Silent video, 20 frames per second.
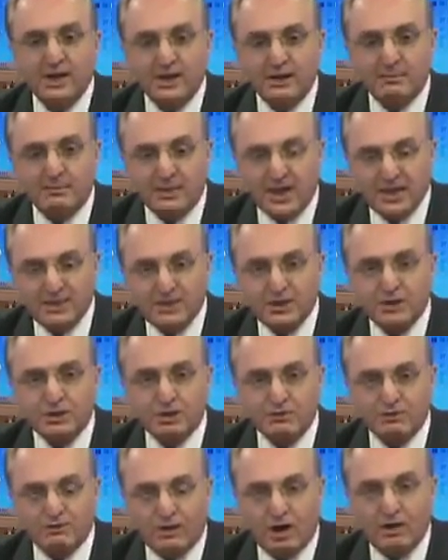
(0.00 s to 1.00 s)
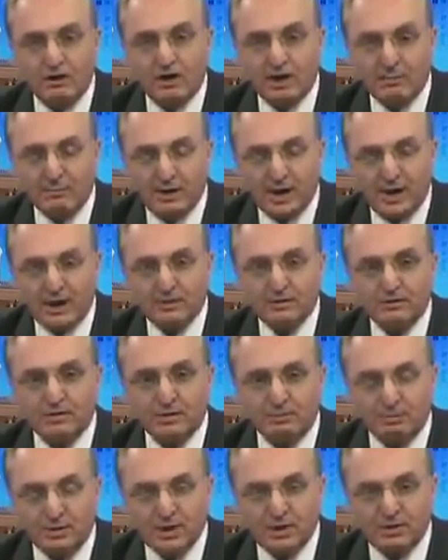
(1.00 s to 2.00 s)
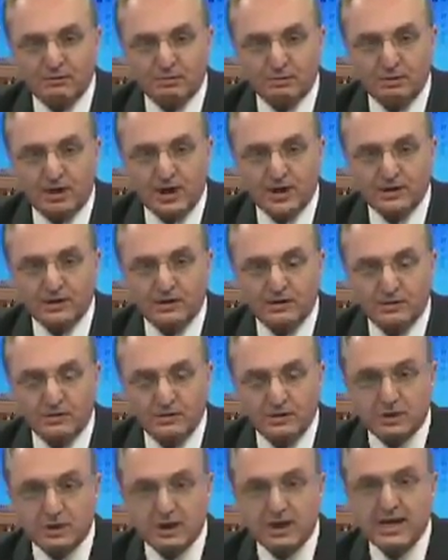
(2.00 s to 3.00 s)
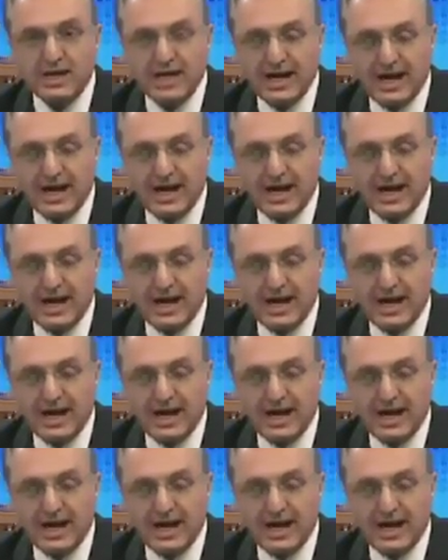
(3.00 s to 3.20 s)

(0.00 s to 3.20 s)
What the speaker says: the message of going back to the peaceful resolution,